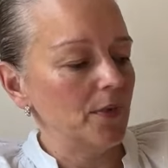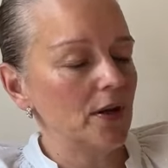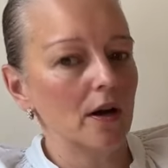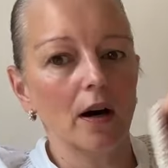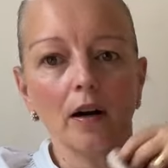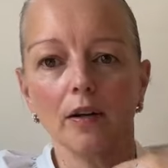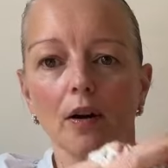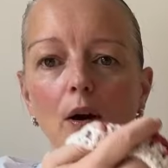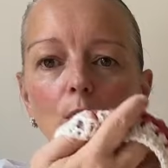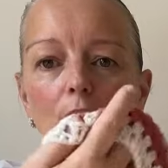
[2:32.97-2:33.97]

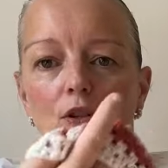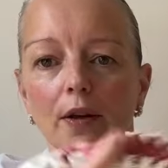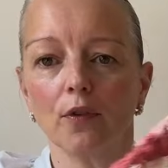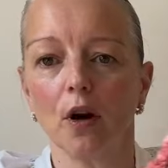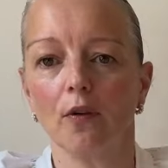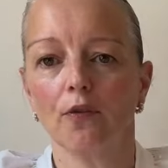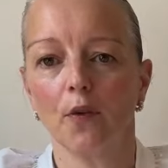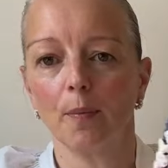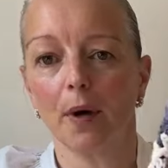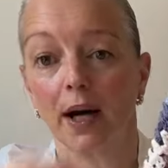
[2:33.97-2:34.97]
yarn, which I've got
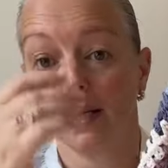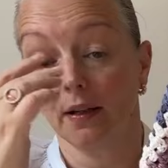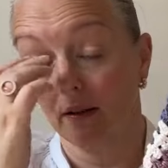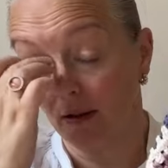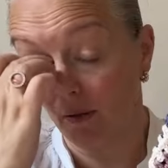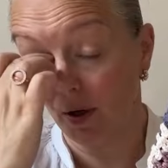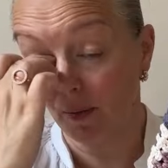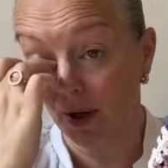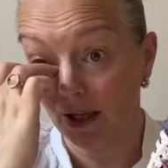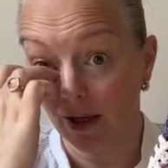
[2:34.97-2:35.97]
from one
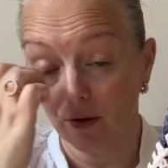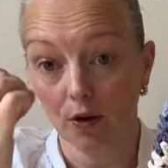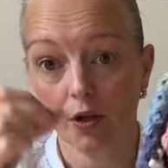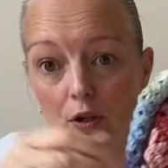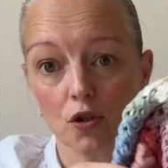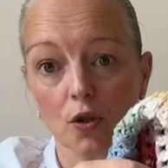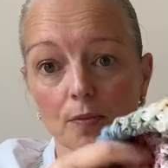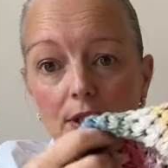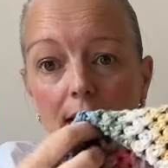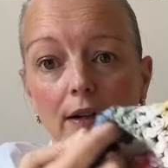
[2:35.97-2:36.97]
of my local yarn
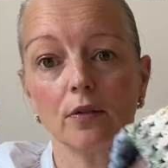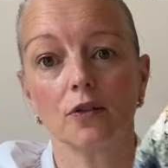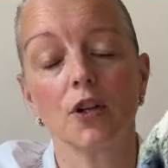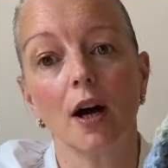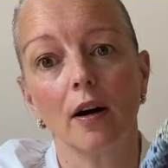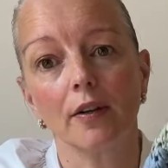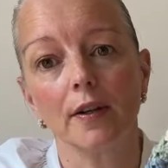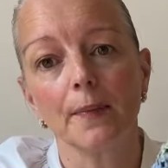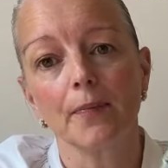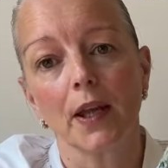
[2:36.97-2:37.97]
shops, Tangled
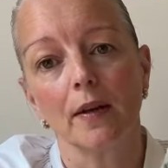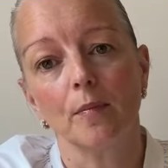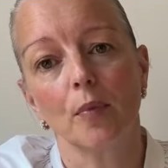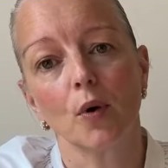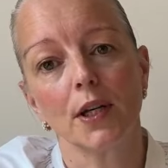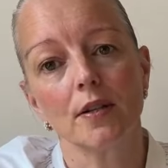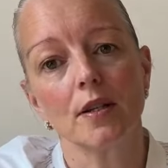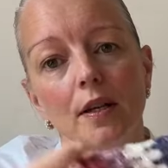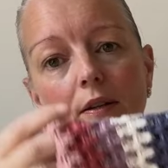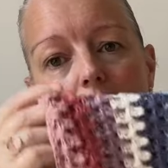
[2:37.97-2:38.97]
Yarn in
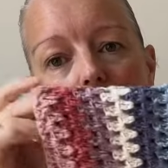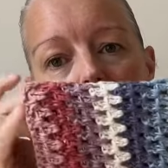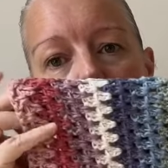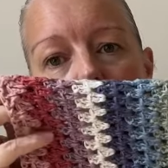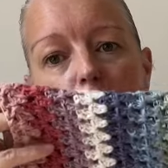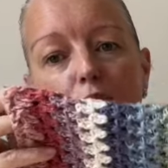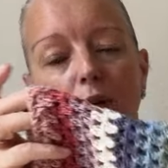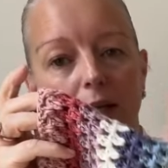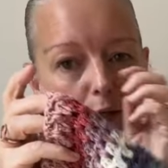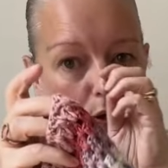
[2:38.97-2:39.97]
Poynton. They've a
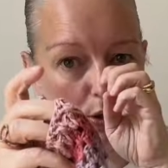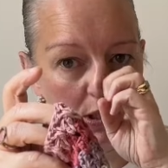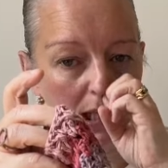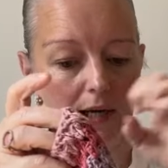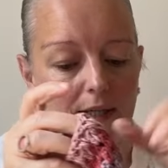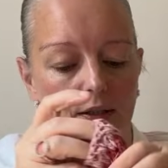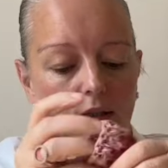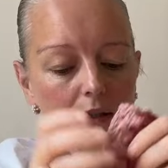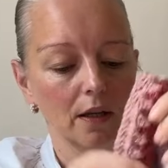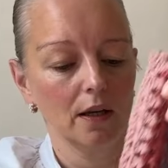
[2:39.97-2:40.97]
brilliant online